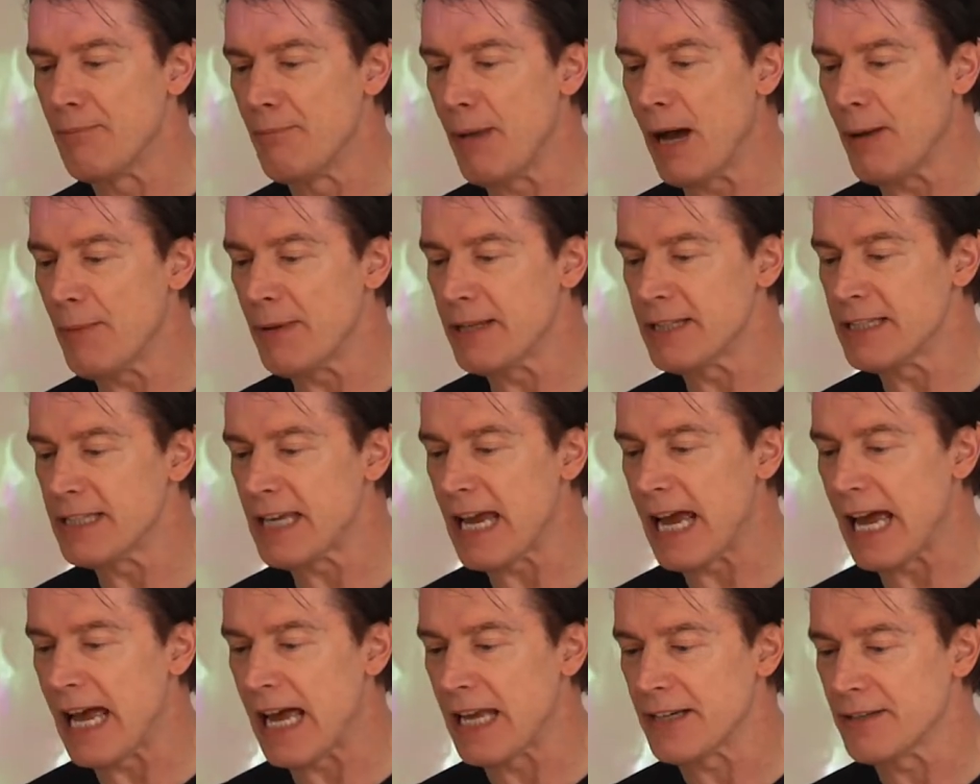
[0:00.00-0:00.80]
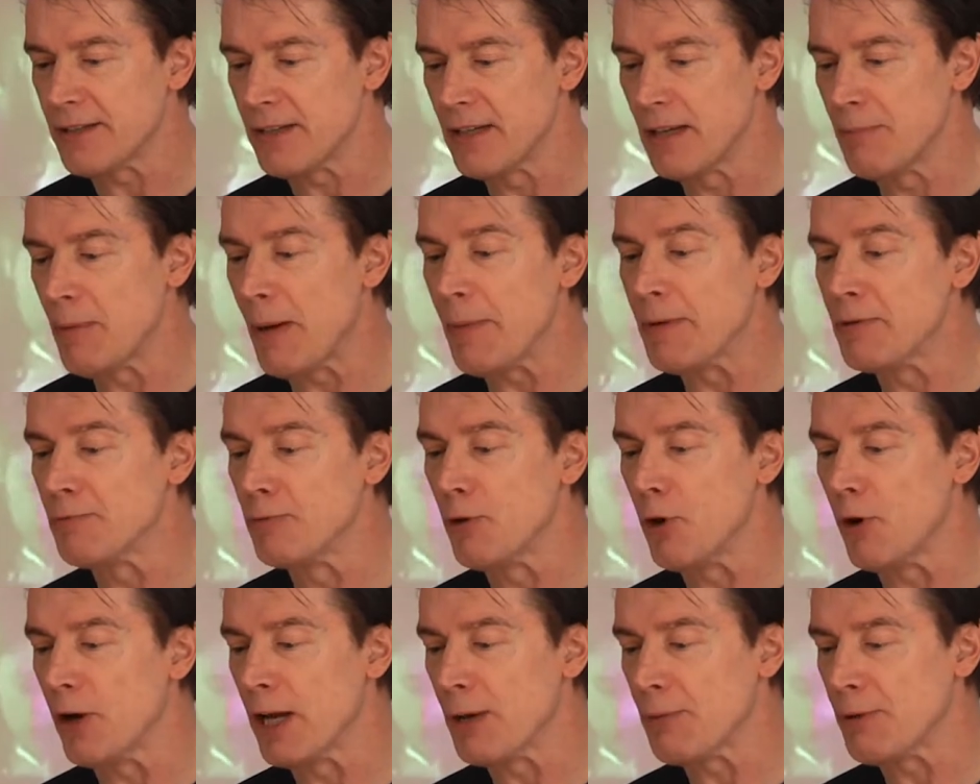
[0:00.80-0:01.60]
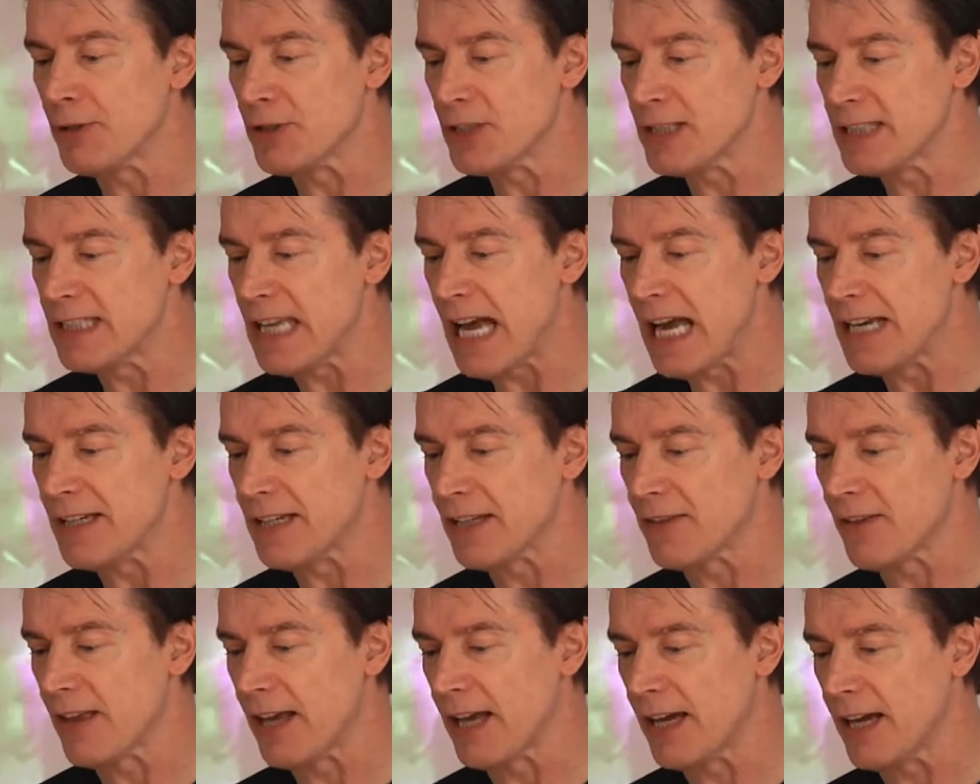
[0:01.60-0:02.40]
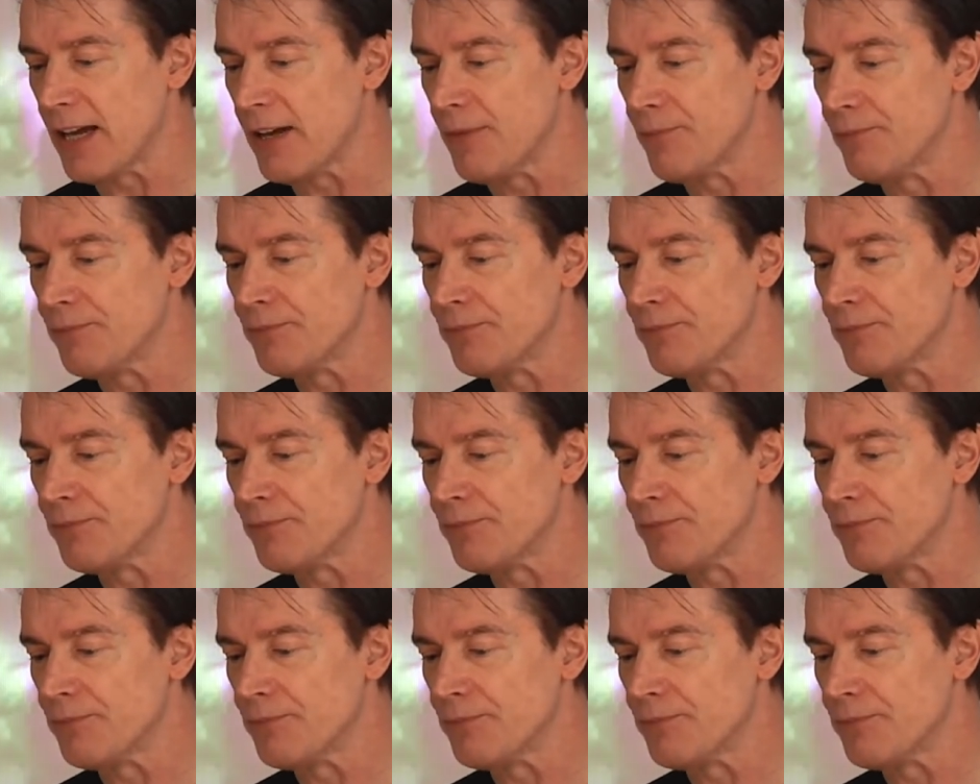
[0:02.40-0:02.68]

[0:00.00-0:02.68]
Mum and Roy were standing there.